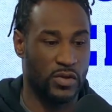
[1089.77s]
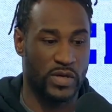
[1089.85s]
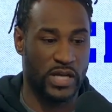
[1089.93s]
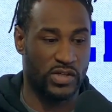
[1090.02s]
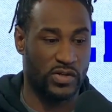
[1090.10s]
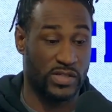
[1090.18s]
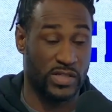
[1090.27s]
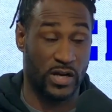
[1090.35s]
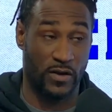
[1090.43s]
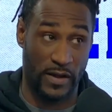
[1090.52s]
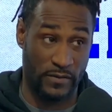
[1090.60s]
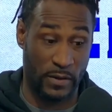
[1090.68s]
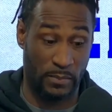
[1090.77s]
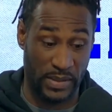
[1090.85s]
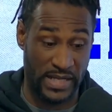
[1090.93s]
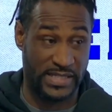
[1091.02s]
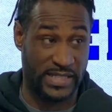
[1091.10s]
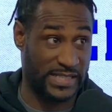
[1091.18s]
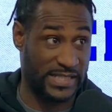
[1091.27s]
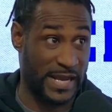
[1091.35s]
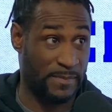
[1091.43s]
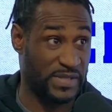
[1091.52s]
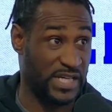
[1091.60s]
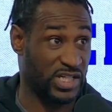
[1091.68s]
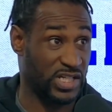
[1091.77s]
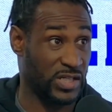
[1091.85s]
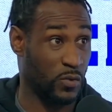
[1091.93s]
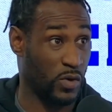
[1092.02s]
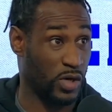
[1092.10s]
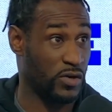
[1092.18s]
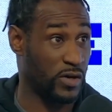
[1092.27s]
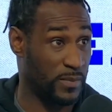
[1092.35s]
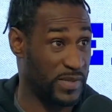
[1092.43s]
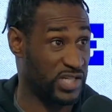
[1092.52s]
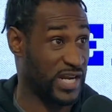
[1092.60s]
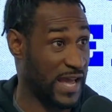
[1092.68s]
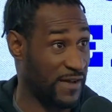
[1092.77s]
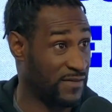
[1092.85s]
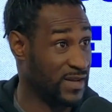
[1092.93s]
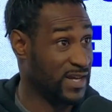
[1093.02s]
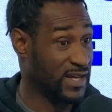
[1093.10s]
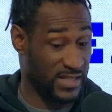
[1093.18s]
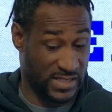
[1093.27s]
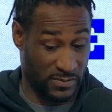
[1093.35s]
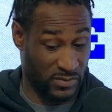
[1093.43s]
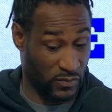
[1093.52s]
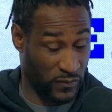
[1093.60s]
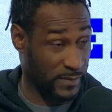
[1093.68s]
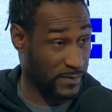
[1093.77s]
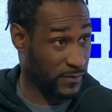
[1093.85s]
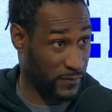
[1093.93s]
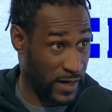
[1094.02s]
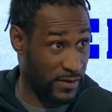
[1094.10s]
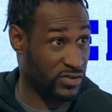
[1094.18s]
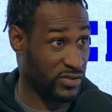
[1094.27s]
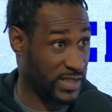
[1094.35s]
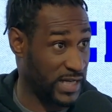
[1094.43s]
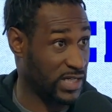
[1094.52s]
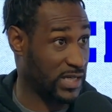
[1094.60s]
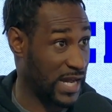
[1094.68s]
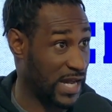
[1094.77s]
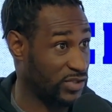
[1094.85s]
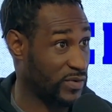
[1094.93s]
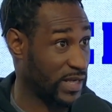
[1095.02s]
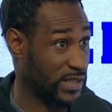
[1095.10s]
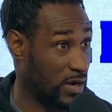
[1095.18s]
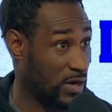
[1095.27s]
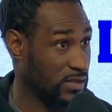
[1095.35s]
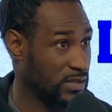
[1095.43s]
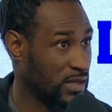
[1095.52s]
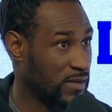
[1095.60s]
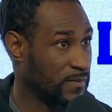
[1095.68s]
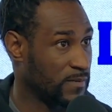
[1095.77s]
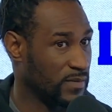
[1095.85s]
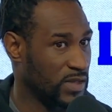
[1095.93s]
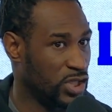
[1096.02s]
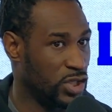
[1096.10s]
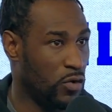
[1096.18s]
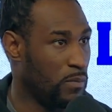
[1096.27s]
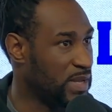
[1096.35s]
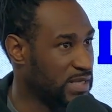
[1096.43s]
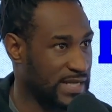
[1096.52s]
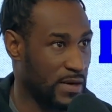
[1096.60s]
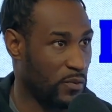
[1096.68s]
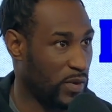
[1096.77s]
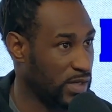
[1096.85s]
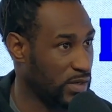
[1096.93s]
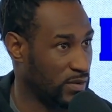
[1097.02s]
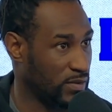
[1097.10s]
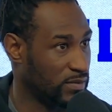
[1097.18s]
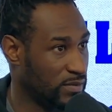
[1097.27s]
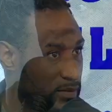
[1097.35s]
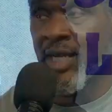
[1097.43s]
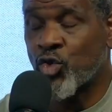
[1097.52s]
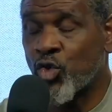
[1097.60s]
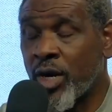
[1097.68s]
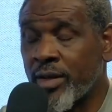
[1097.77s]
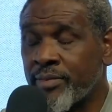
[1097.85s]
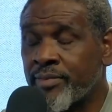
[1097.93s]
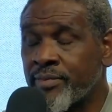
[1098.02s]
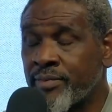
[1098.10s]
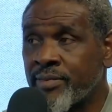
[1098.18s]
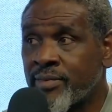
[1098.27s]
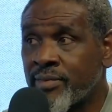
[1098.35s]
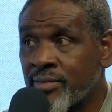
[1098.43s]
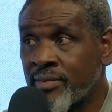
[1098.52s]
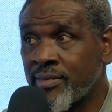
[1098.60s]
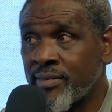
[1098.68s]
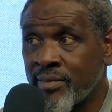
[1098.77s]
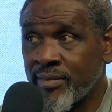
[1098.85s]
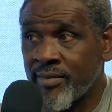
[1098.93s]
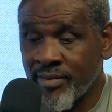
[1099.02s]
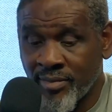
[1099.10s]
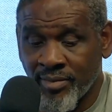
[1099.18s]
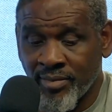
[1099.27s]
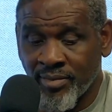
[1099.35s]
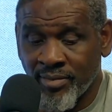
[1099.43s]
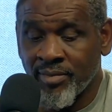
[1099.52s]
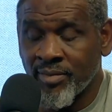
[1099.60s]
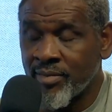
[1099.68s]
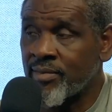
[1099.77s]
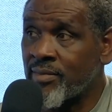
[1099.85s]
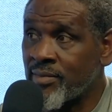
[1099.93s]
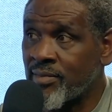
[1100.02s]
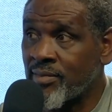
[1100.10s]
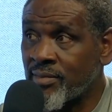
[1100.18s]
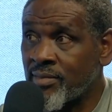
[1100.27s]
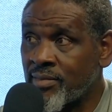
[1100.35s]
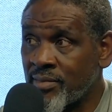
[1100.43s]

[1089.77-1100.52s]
and you get yourself. If you're blessed to get to that position to where you're in a position to have some very strategic contract talks, you don't miss that window. That's right. You don't miss that opportunity because it's